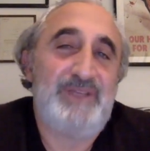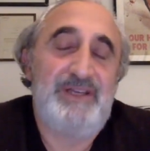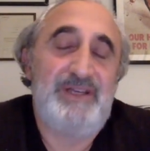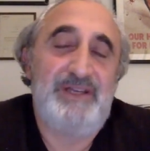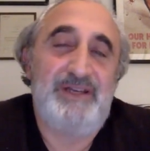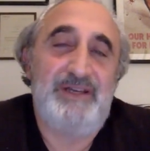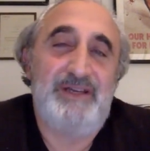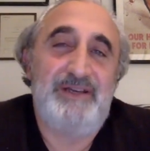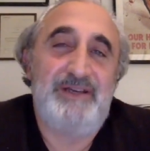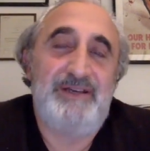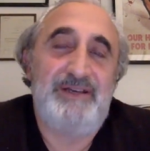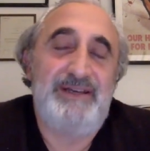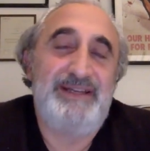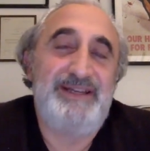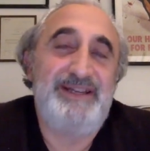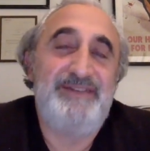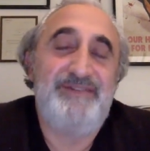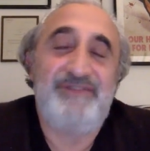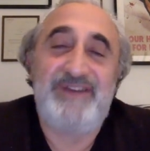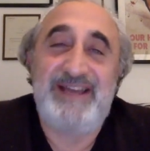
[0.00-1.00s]
uh,
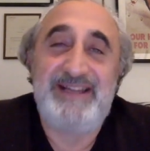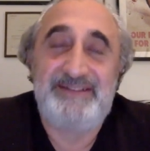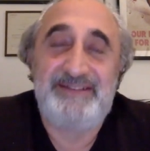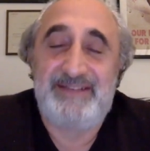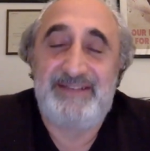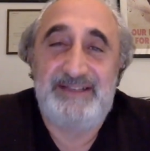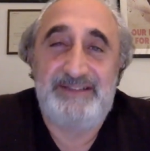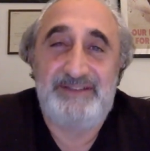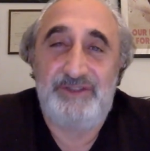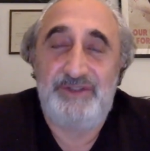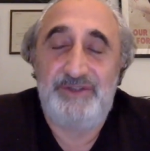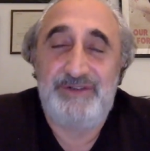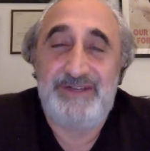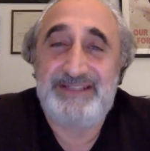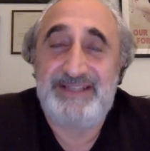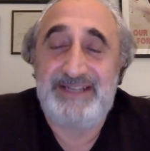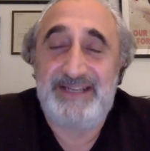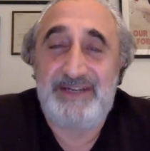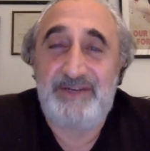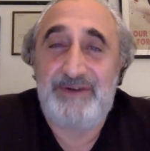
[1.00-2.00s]
an event at the
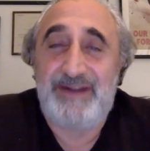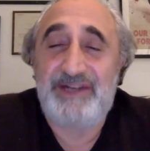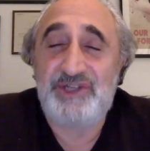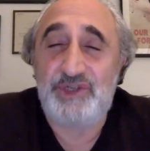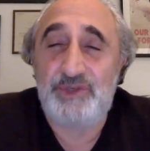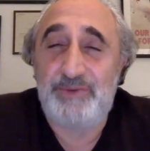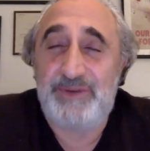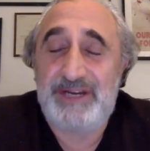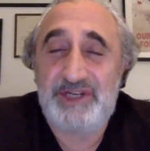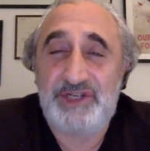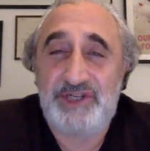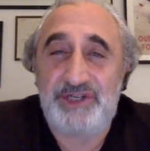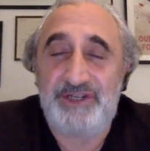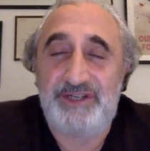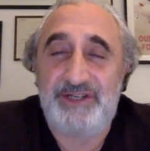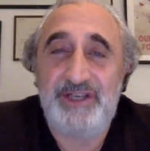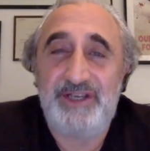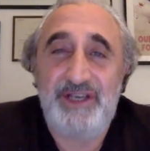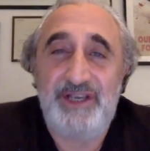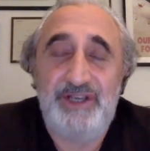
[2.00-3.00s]
let's say
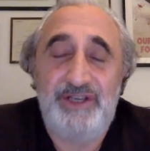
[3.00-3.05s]
graduation.